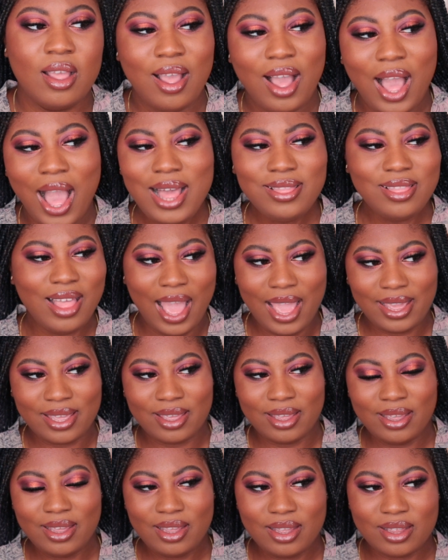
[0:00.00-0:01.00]
I like
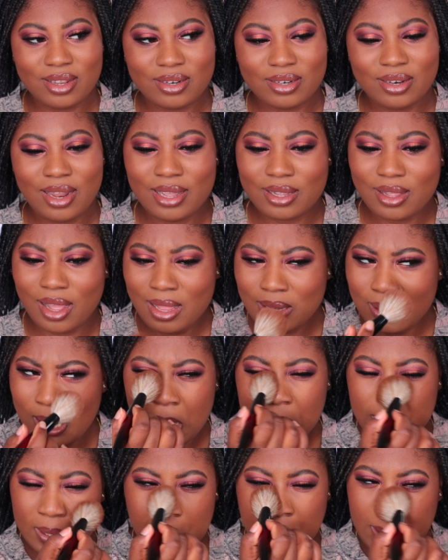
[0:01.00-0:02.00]
it. Like I
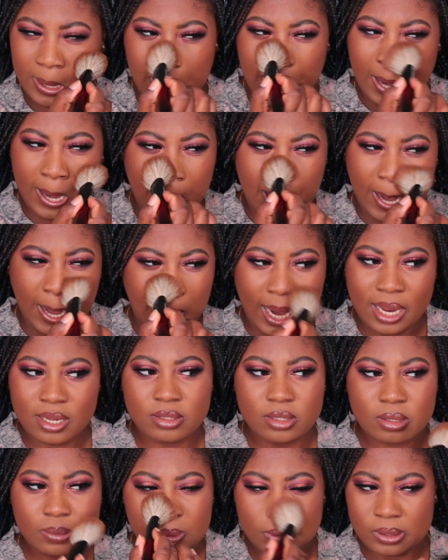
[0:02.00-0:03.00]
like it a lot.
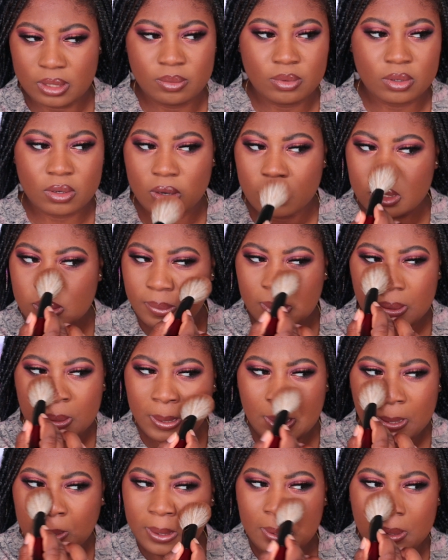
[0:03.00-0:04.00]
Someone across my
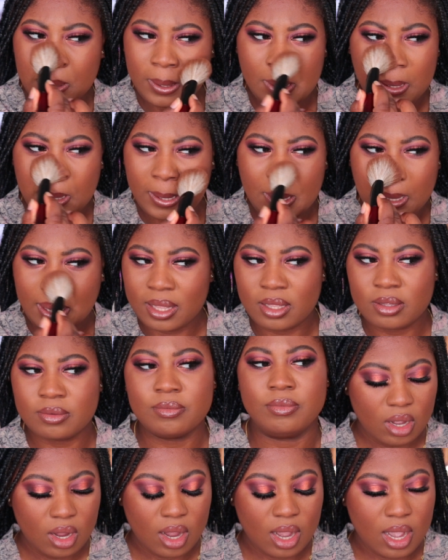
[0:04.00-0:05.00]

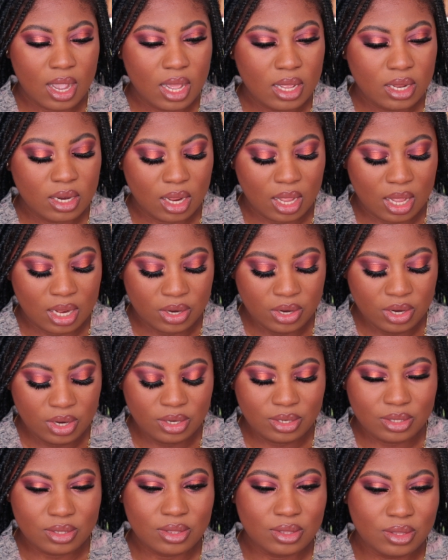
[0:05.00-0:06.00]
nose. I
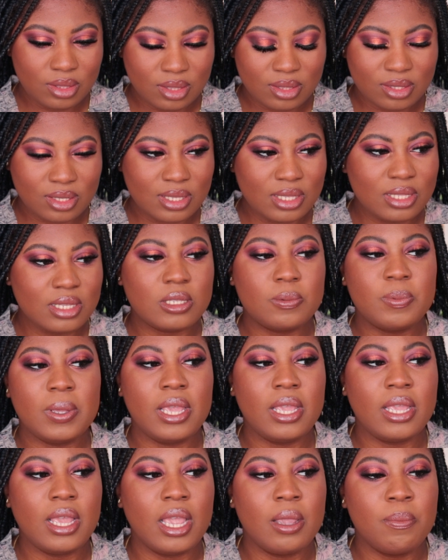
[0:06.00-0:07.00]
don't see this
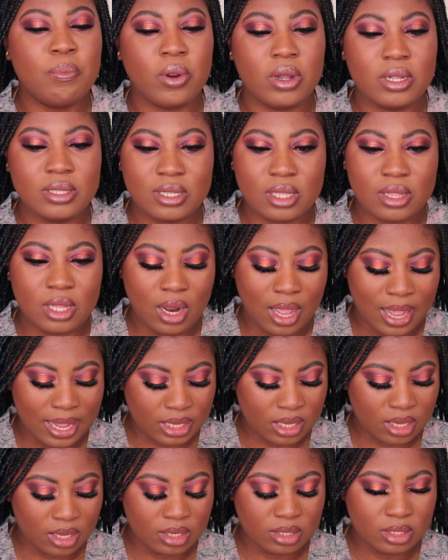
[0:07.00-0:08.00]
being a bronzer that I
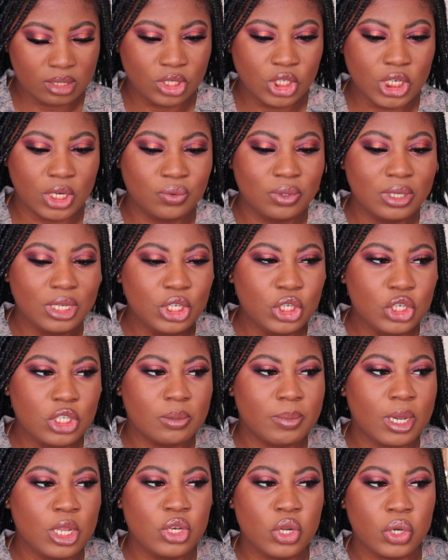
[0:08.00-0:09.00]
can generally use
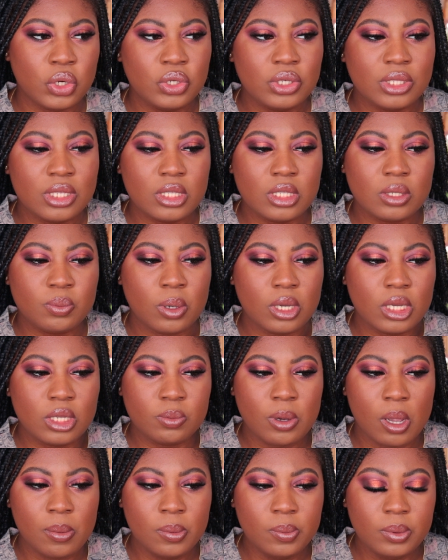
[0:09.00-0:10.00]
on my nose. It's
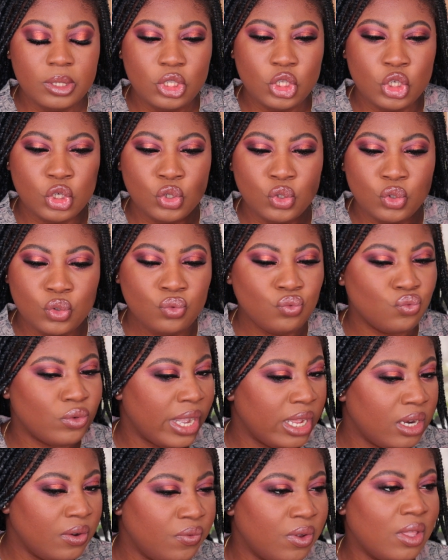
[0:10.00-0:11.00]
probably too
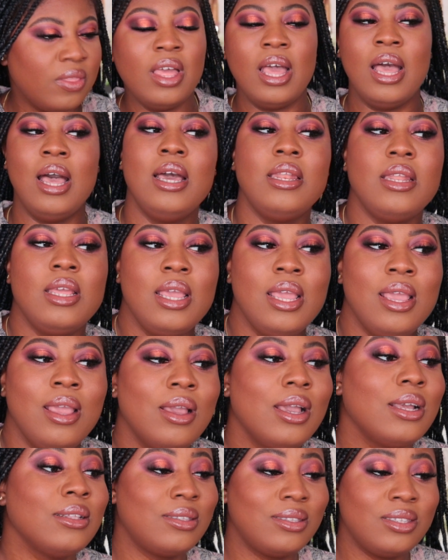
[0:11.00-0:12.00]
red for that.
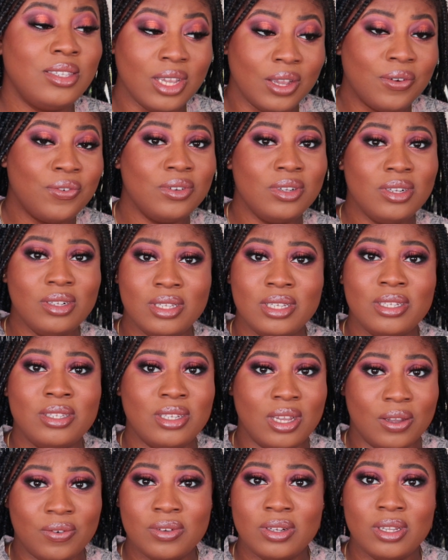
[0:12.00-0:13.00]
It's
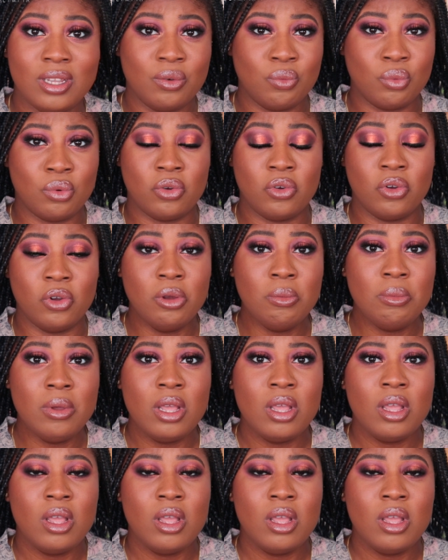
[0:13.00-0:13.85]
definitely warm.